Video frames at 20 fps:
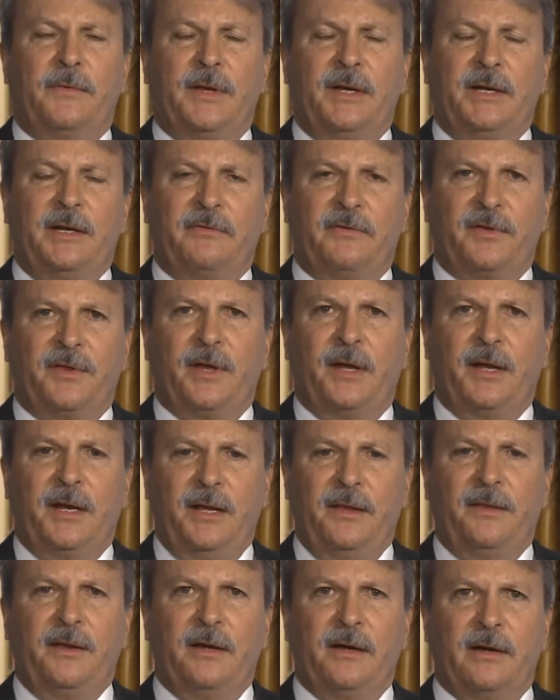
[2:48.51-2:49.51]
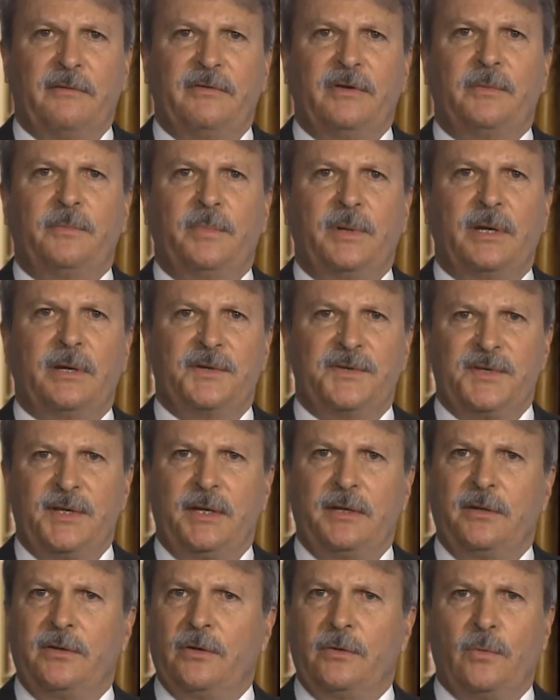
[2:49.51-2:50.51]
they never thought anything of it because they
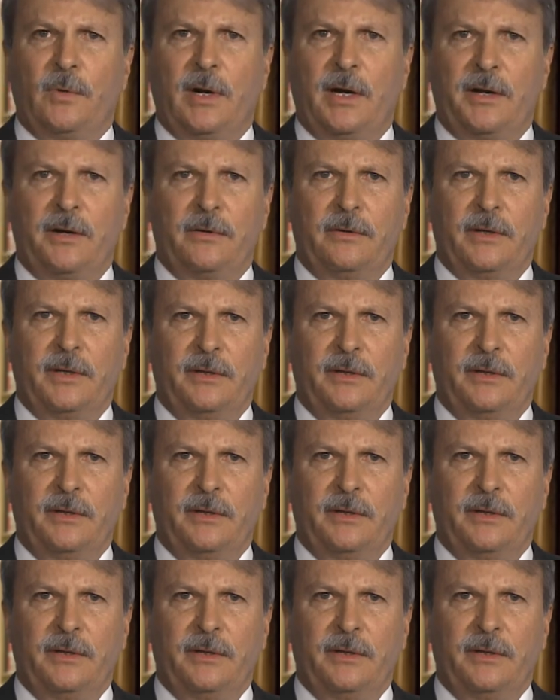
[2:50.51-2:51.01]
had good water